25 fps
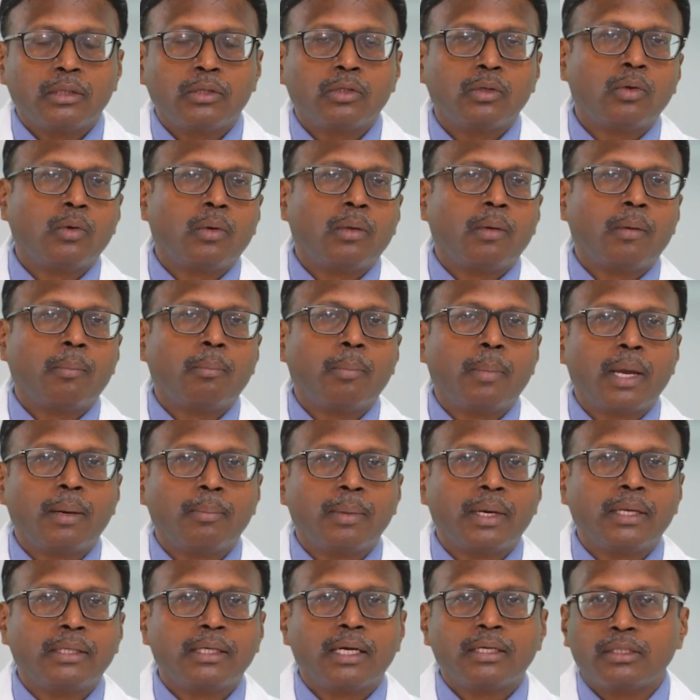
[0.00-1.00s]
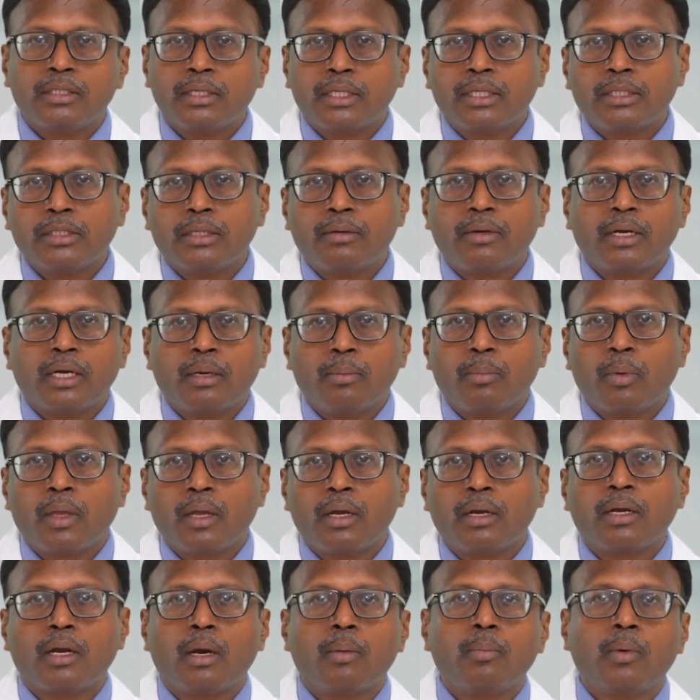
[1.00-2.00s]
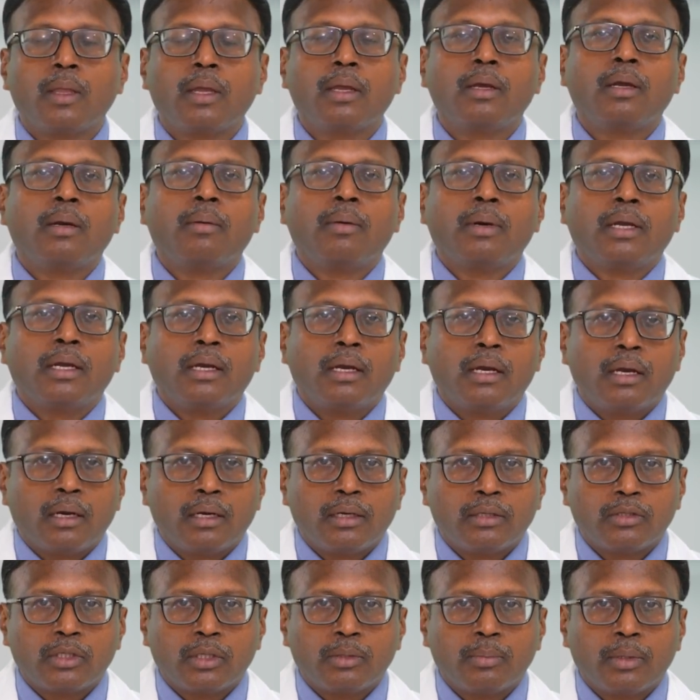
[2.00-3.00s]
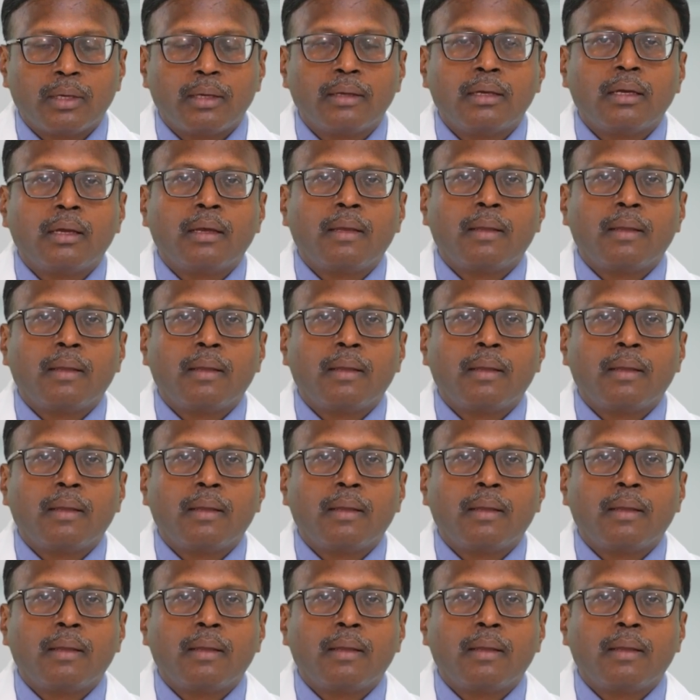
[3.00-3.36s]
So bypass surgery is a very important component of the treatment.